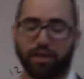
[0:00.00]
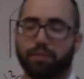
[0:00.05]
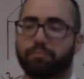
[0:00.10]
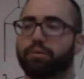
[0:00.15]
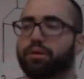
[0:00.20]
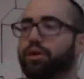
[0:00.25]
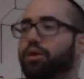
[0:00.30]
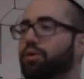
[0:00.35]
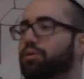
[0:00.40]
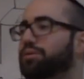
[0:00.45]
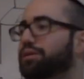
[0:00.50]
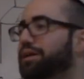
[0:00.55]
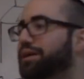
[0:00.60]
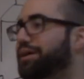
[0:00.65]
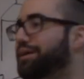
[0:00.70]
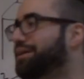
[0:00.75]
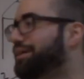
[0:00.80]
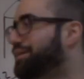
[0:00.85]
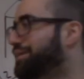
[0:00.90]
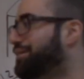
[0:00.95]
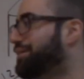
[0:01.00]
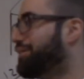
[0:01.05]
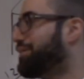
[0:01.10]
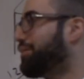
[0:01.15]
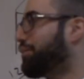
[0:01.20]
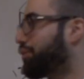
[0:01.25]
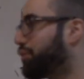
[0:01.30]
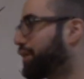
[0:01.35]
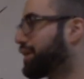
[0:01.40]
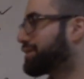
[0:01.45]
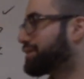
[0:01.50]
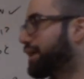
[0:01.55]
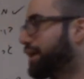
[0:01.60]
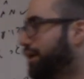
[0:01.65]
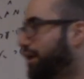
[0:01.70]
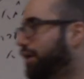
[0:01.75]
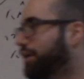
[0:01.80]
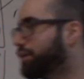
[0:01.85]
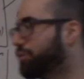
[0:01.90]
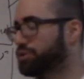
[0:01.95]
but only you know things like
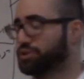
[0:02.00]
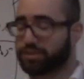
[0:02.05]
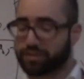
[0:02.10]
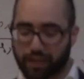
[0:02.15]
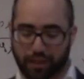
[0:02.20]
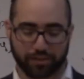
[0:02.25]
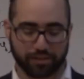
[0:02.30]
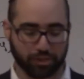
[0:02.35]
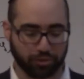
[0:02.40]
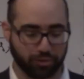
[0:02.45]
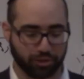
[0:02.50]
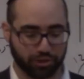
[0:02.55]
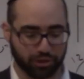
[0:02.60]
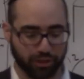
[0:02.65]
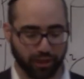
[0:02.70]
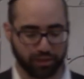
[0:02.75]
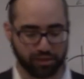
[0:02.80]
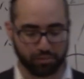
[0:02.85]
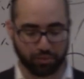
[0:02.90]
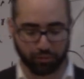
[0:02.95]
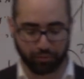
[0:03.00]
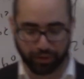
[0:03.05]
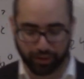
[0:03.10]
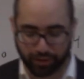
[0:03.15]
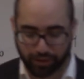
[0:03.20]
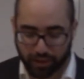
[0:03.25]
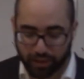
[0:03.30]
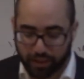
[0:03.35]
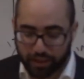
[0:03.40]
honey, which is not a secretion that is permitted.